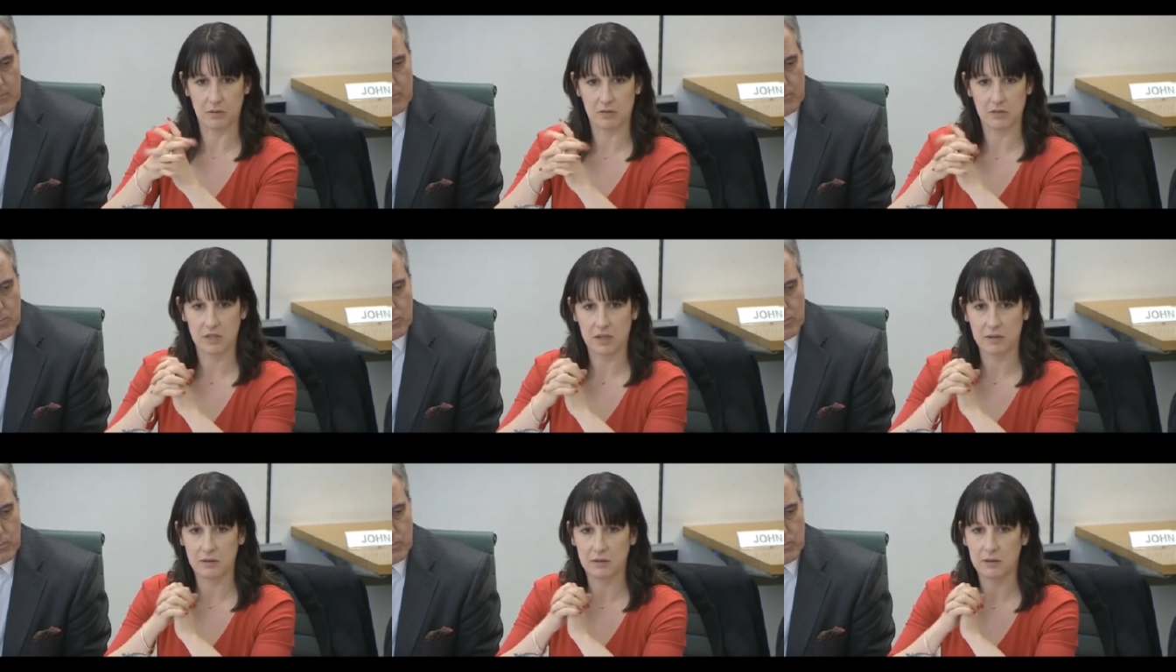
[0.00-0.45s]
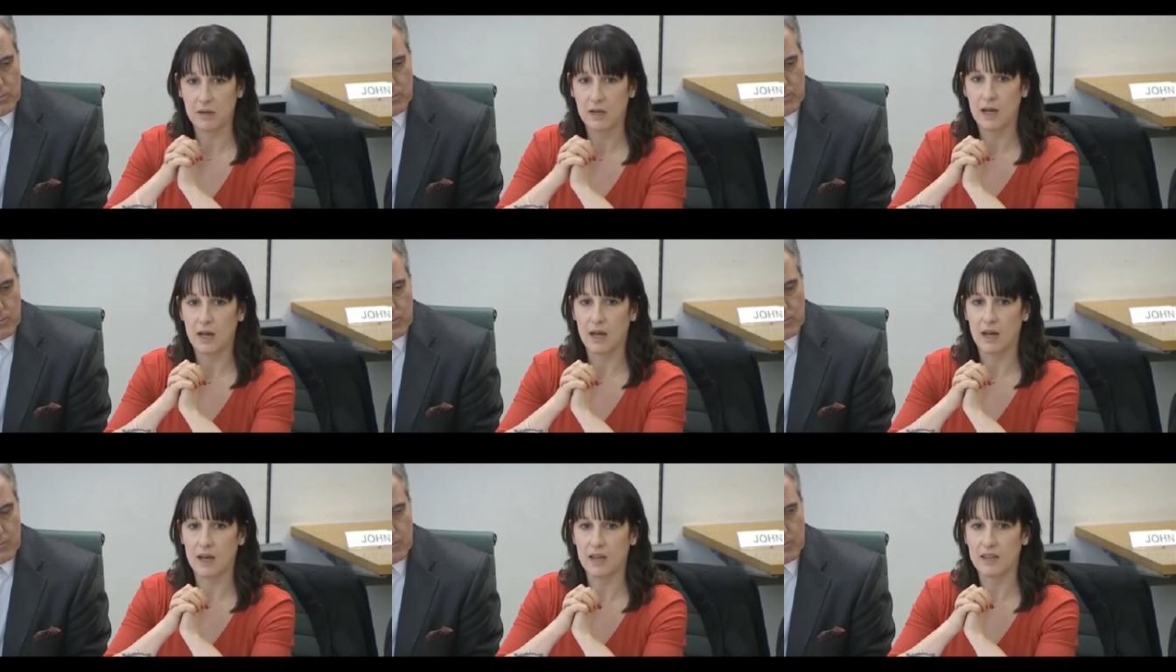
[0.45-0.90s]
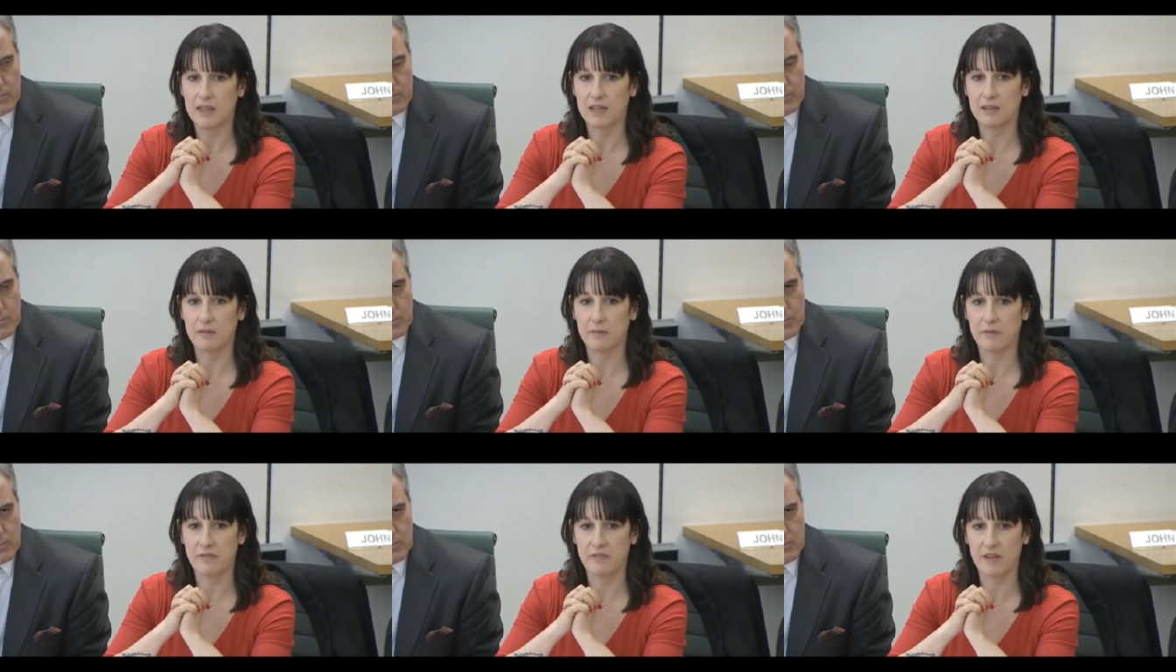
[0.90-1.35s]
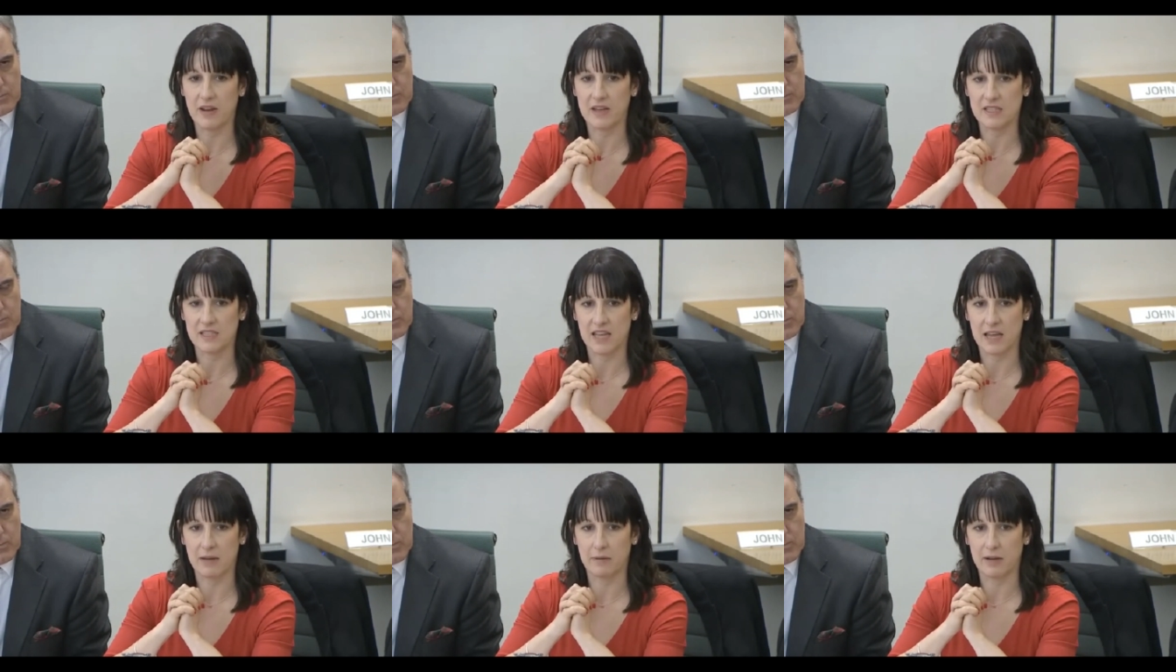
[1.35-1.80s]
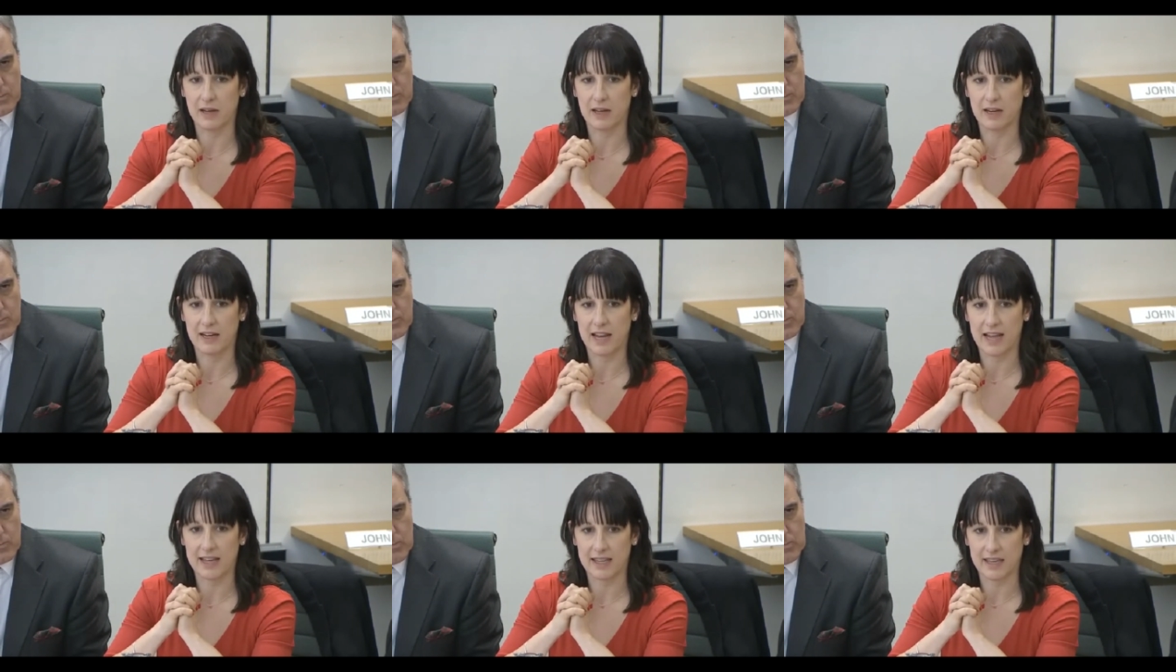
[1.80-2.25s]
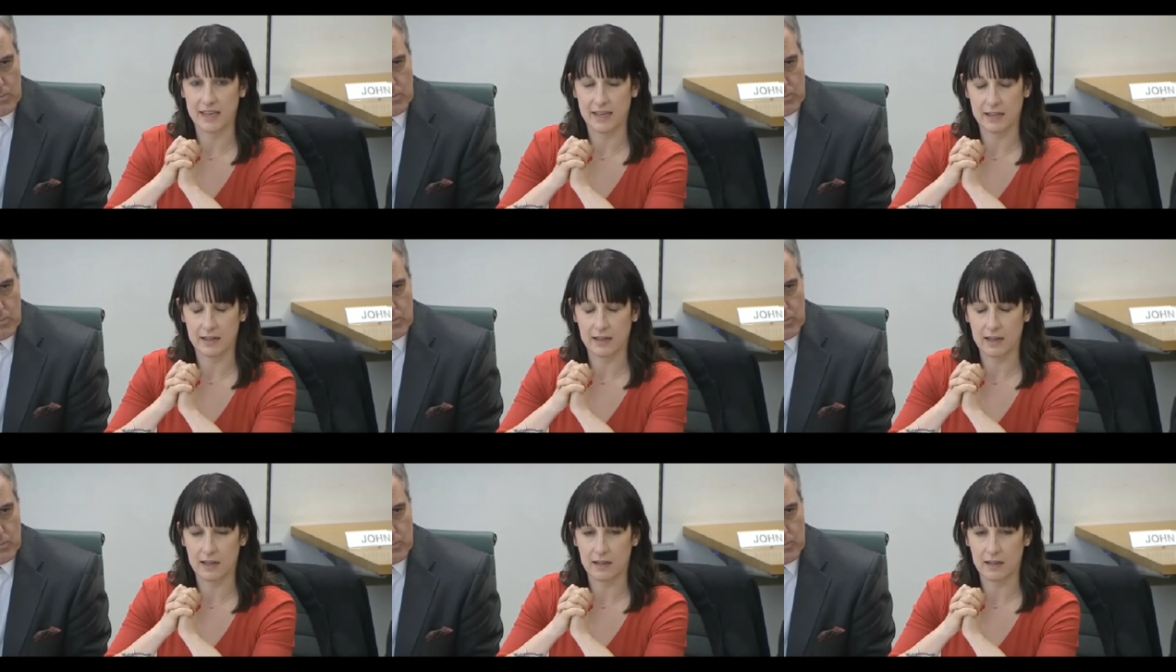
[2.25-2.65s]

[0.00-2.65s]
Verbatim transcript: So it's fair, fair to say All these